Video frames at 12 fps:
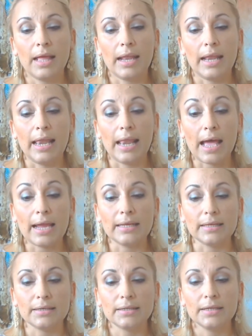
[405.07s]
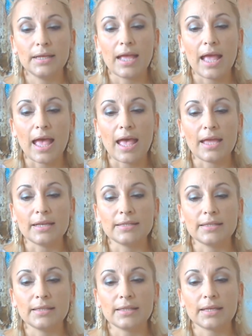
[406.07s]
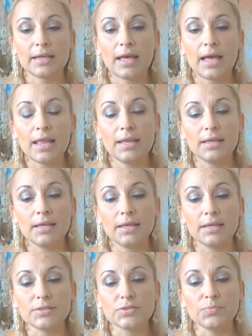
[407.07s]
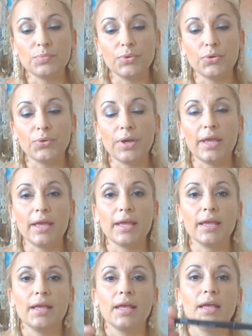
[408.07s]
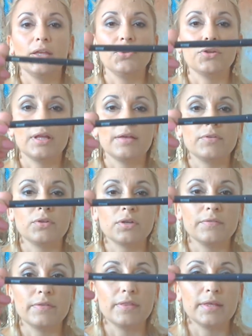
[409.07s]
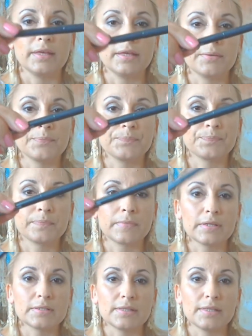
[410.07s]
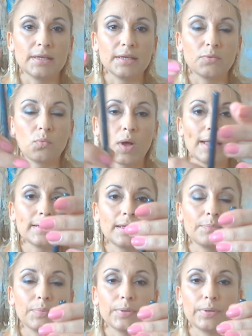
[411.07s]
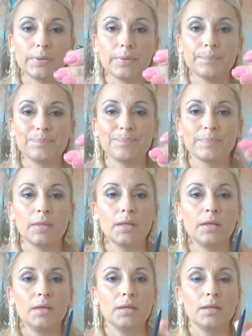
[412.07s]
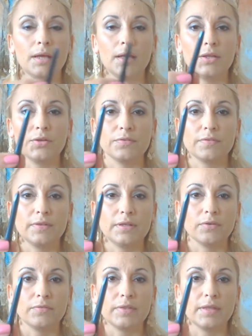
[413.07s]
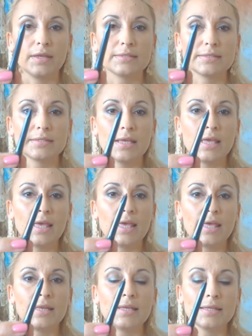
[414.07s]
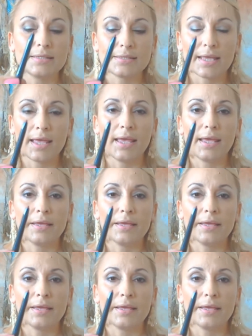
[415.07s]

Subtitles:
liner, and the color is Beurre. You can have a look over there. It's their wind up, and you can see over there. It is a,